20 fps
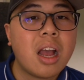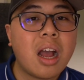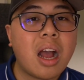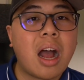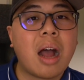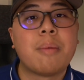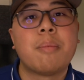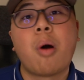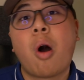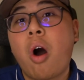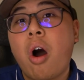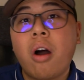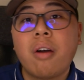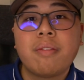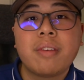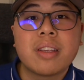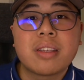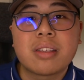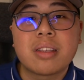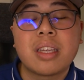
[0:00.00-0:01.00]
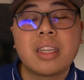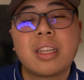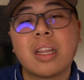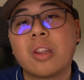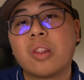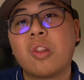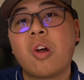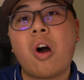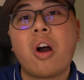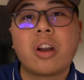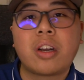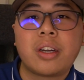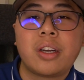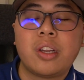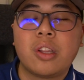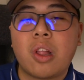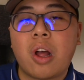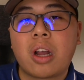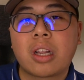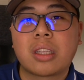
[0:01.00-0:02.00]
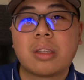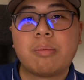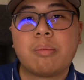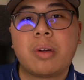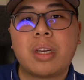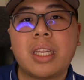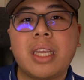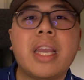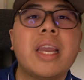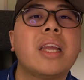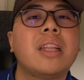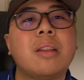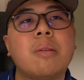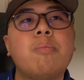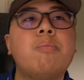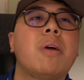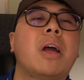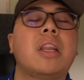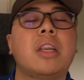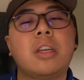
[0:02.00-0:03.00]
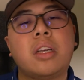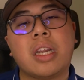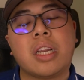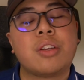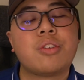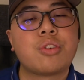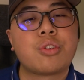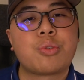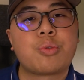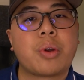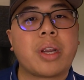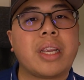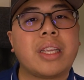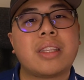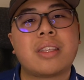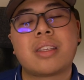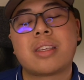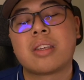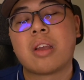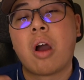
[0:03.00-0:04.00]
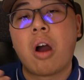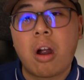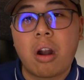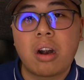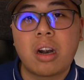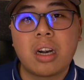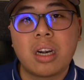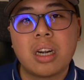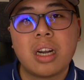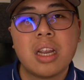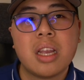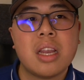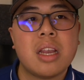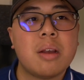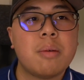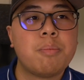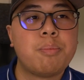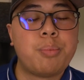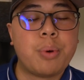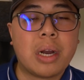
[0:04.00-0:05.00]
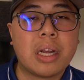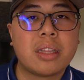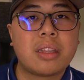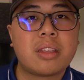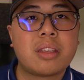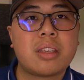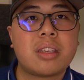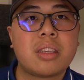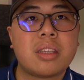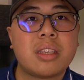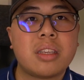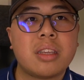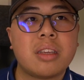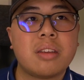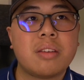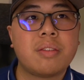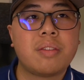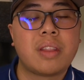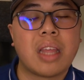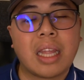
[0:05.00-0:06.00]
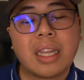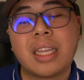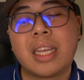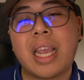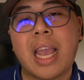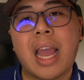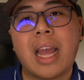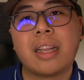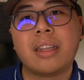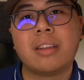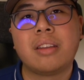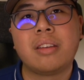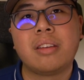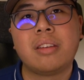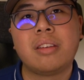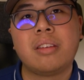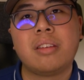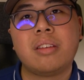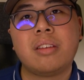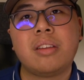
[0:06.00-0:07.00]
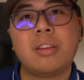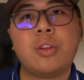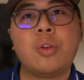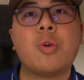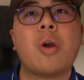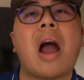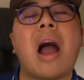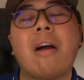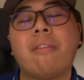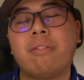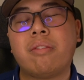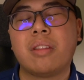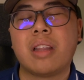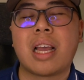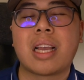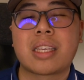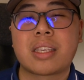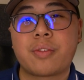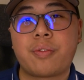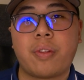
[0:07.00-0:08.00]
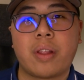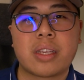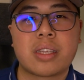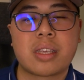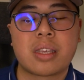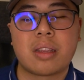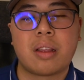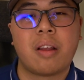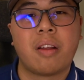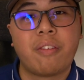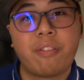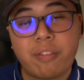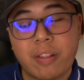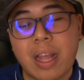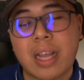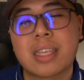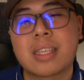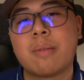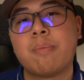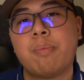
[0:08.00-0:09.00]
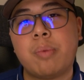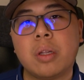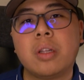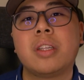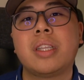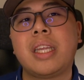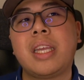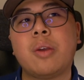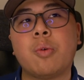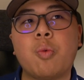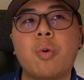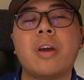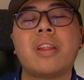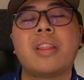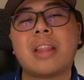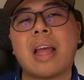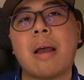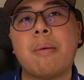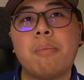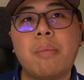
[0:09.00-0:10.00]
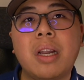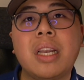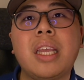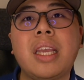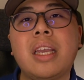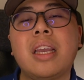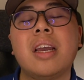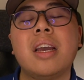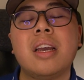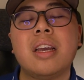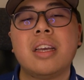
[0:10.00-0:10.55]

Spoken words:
Obviously, the longer you lock the money in, the better the interest rates are. But then again, you have less flexibility with that money.